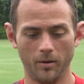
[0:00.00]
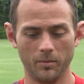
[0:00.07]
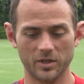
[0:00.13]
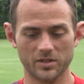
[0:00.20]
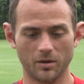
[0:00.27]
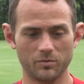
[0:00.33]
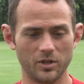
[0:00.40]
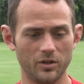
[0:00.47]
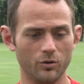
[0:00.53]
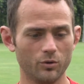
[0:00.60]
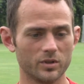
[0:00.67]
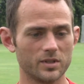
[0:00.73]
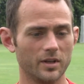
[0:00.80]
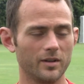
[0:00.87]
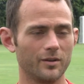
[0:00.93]
it's up to
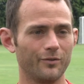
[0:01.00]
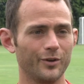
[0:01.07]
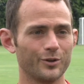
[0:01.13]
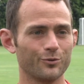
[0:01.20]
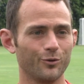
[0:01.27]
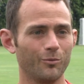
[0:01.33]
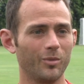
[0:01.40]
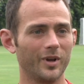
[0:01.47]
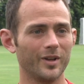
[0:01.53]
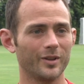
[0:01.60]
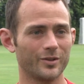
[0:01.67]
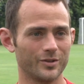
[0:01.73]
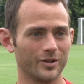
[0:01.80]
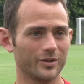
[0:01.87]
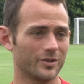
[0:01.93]
you as an individual, but
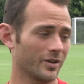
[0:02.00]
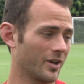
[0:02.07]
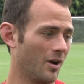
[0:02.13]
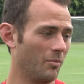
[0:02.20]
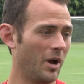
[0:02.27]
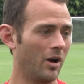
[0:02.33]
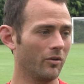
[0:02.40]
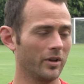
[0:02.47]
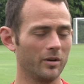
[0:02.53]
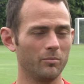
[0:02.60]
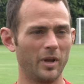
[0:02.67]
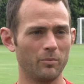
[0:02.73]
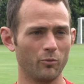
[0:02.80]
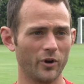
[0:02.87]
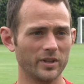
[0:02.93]
to come out
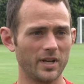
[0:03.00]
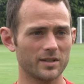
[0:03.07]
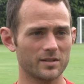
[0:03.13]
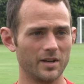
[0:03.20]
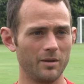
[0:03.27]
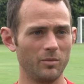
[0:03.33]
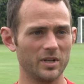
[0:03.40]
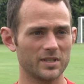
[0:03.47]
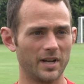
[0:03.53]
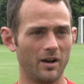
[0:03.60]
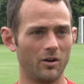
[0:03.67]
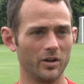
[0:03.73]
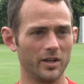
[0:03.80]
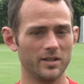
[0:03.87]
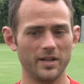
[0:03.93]
and bring that same
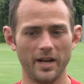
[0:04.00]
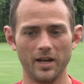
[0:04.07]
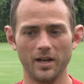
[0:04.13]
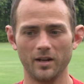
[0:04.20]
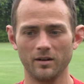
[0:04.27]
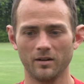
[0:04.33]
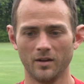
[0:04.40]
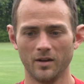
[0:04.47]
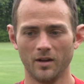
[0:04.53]
mentality day in